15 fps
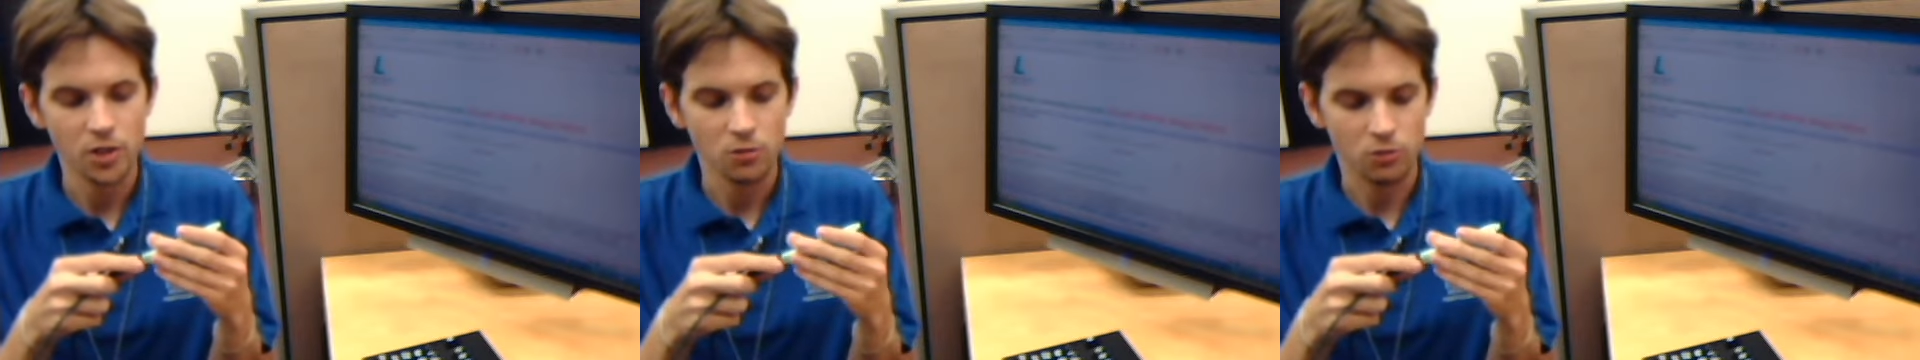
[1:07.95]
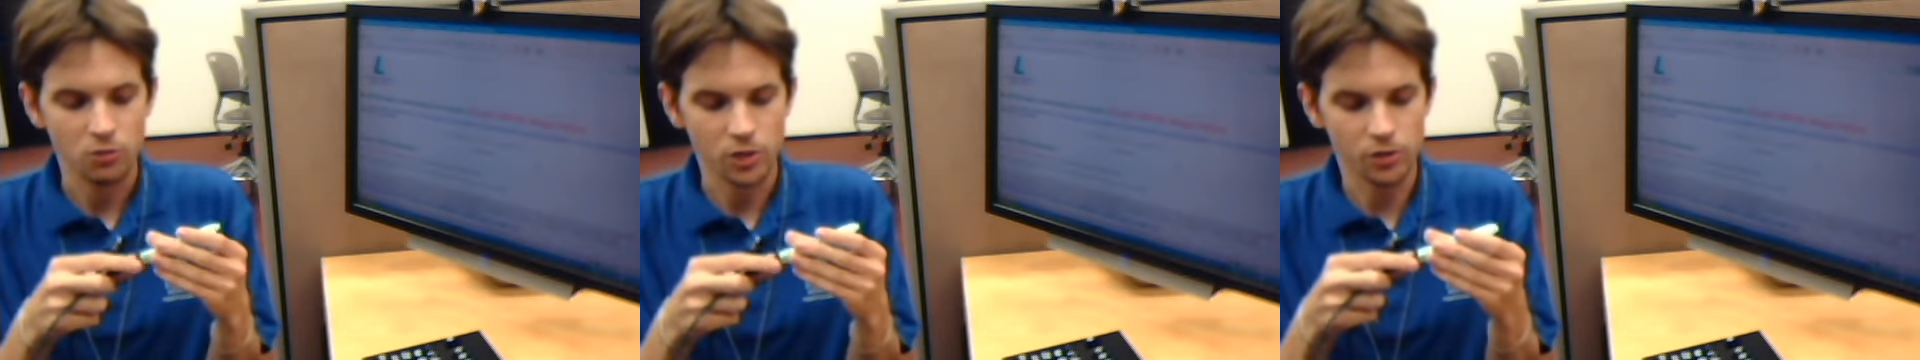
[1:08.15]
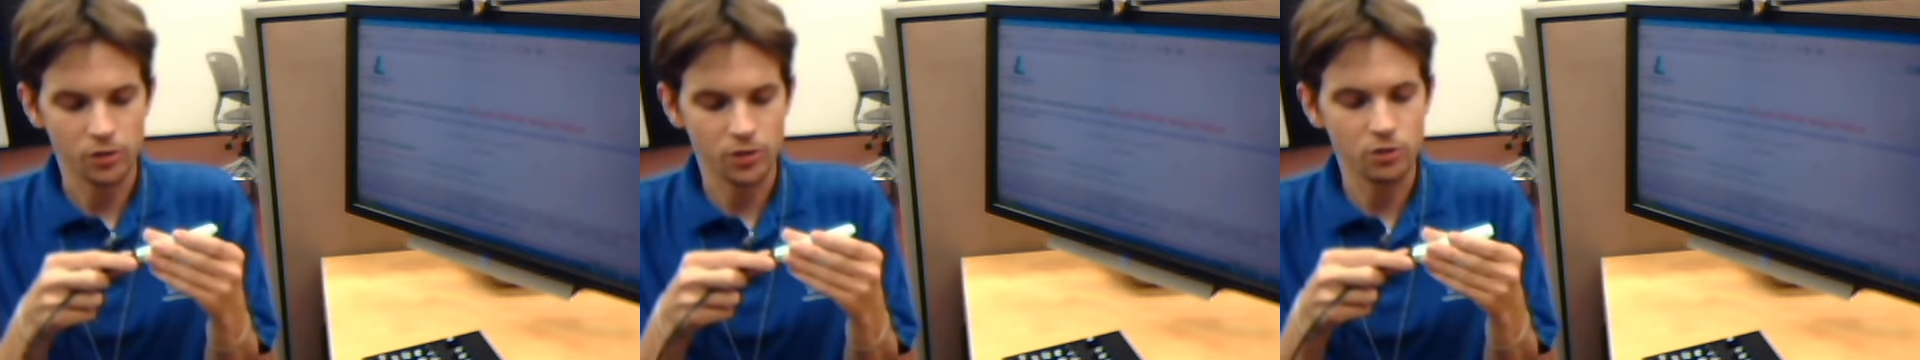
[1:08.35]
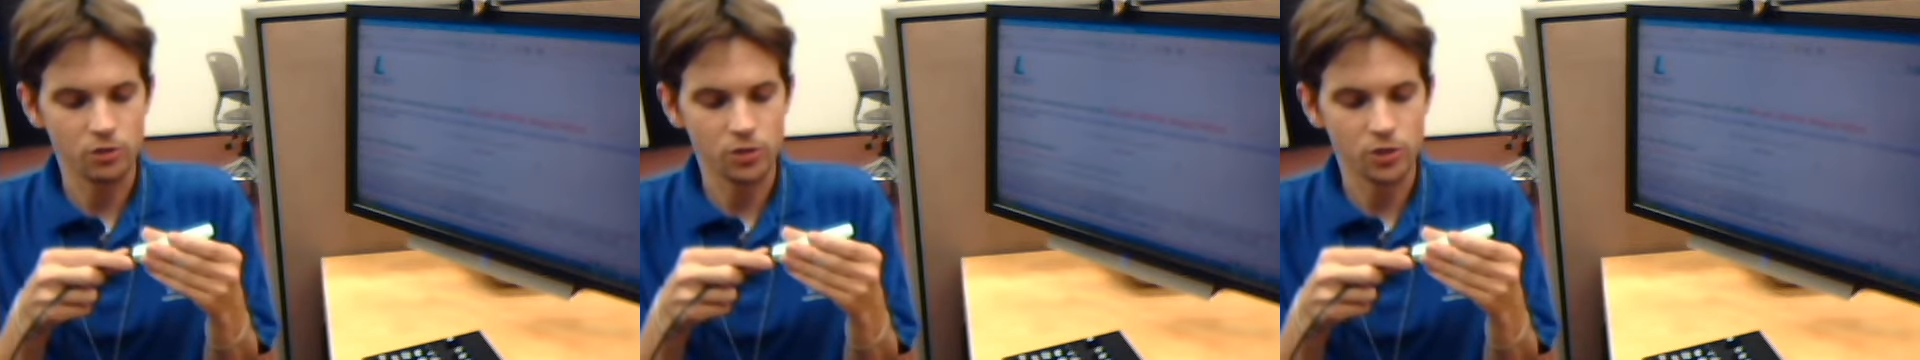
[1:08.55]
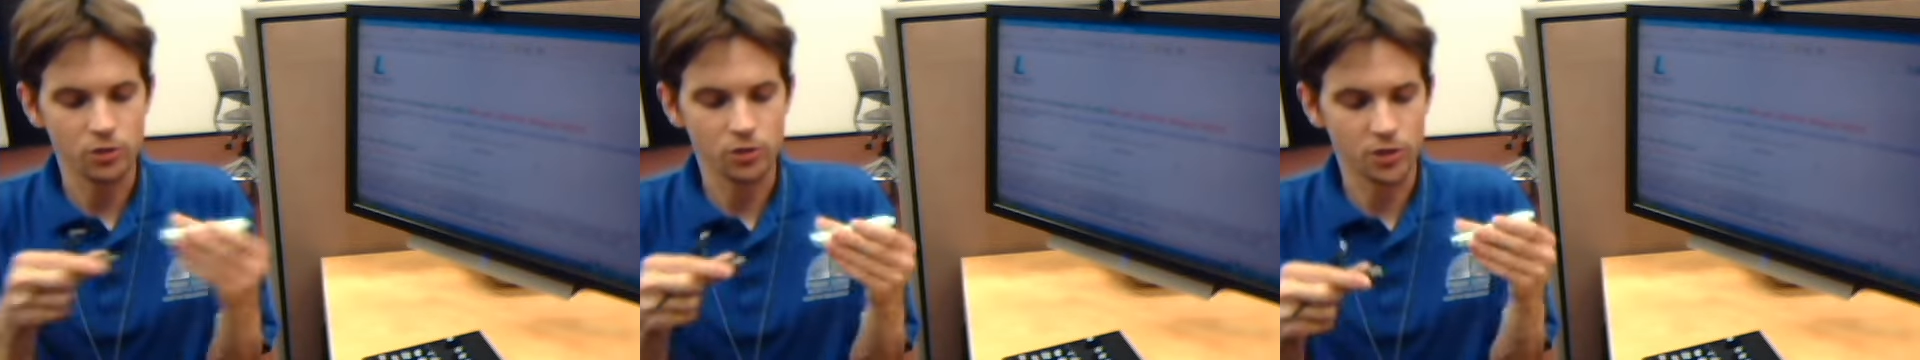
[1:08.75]
what you'll do
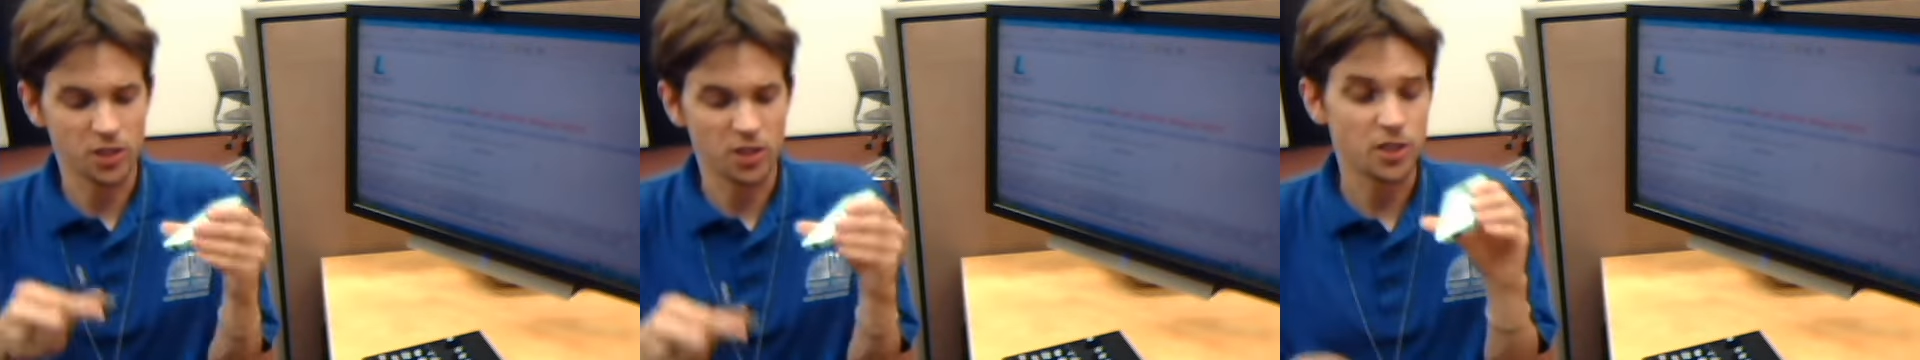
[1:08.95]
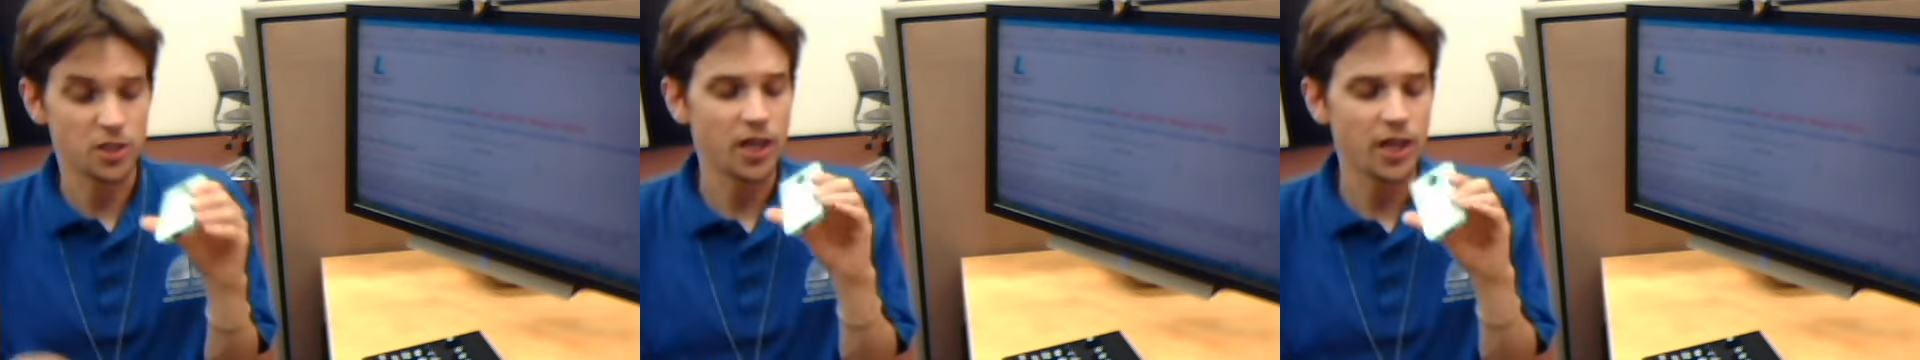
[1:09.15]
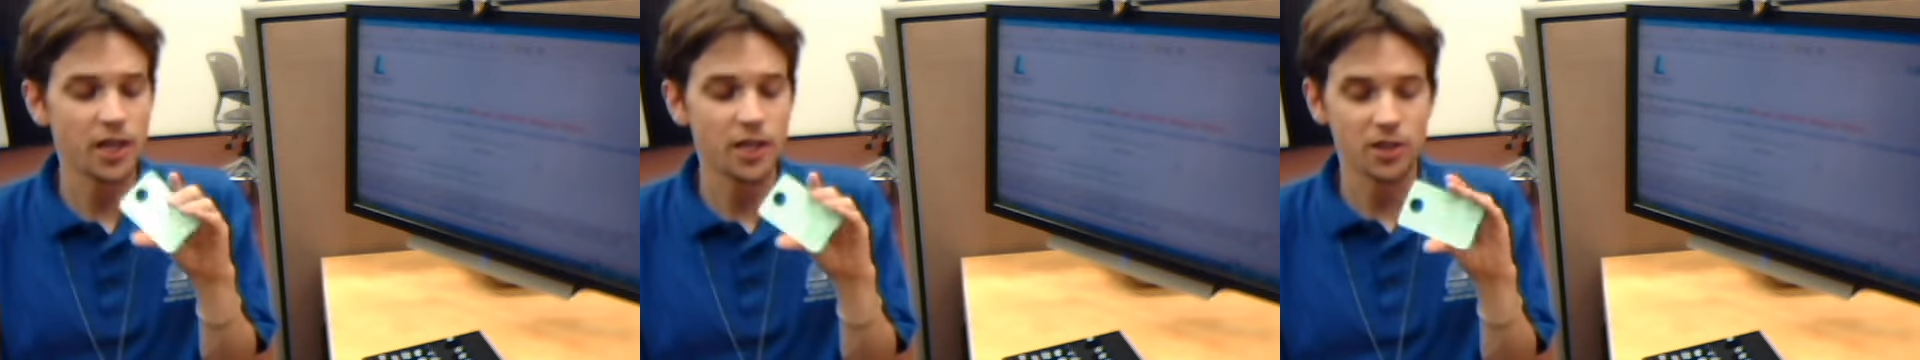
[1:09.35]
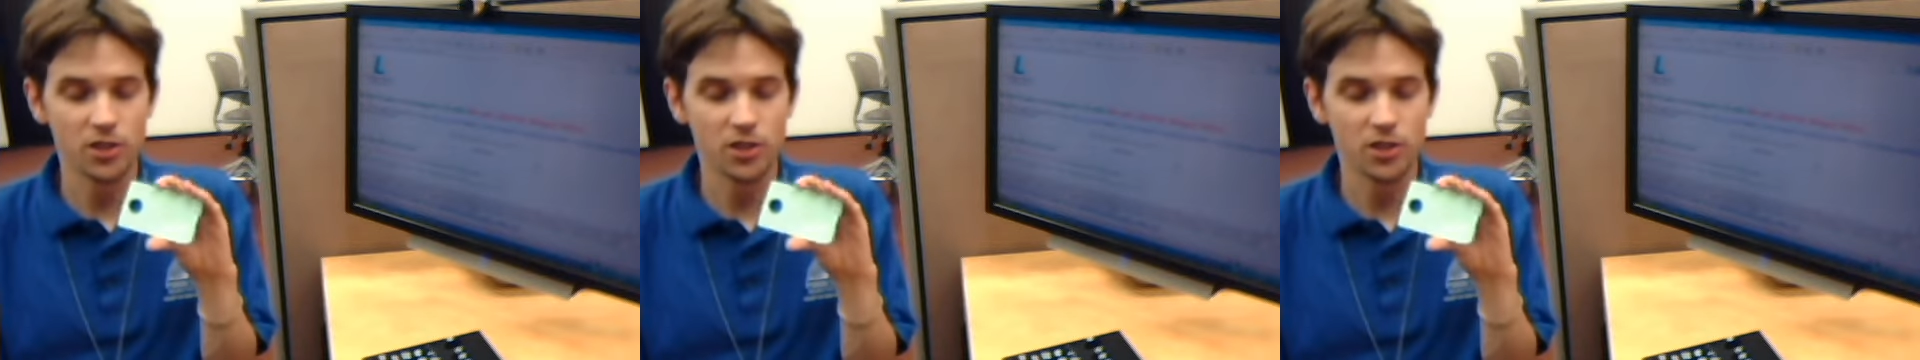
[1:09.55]
is you'll just take